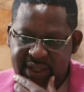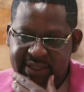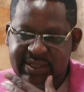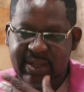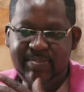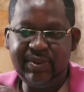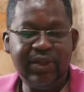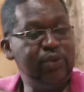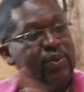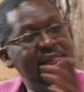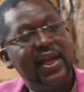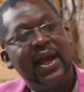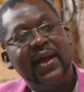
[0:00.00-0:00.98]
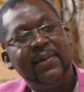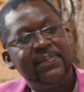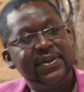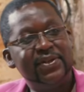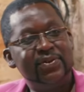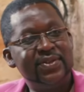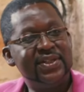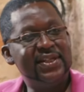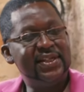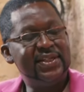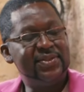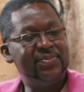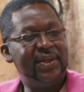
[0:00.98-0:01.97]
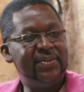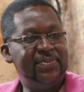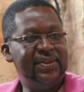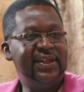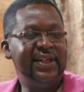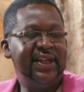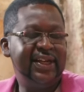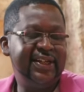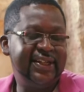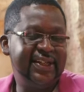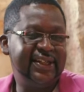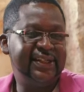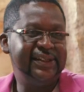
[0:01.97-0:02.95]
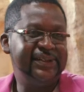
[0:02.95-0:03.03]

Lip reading: Something unique happened on stage maybe, and